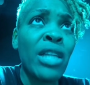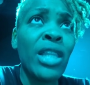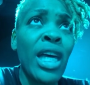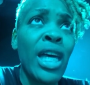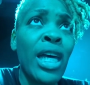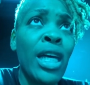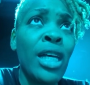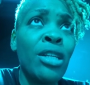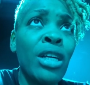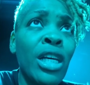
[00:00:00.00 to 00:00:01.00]

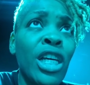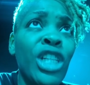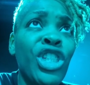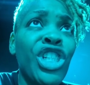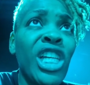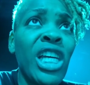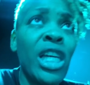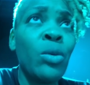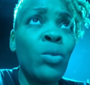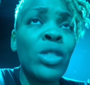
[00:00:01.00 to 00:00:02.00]
then
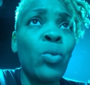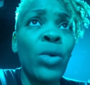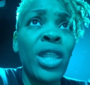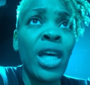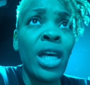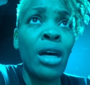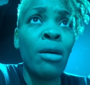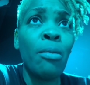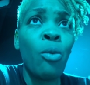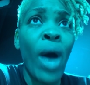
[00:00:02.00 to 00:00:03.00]
she was with
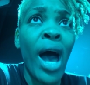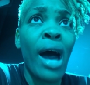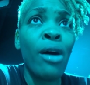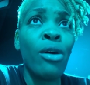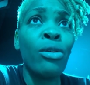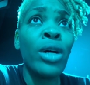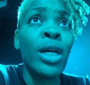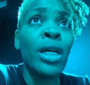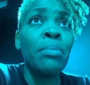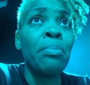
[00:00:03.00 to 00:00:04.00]
him while
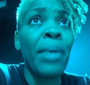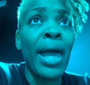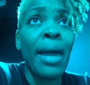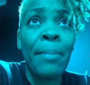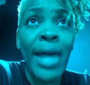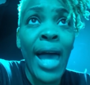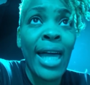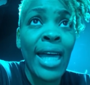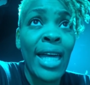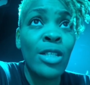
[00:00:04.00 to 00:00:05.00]
Bambi,
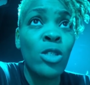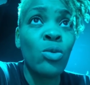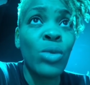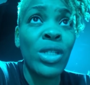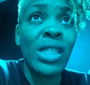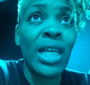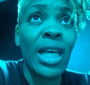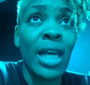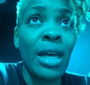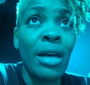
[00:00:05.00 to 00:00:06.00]
I guess, was
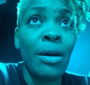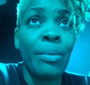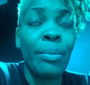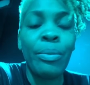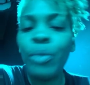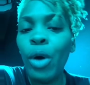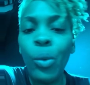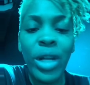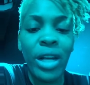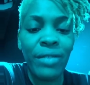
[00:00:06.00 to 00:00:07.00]
seeing him or
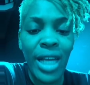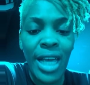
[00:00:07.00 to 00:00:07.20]
whatever the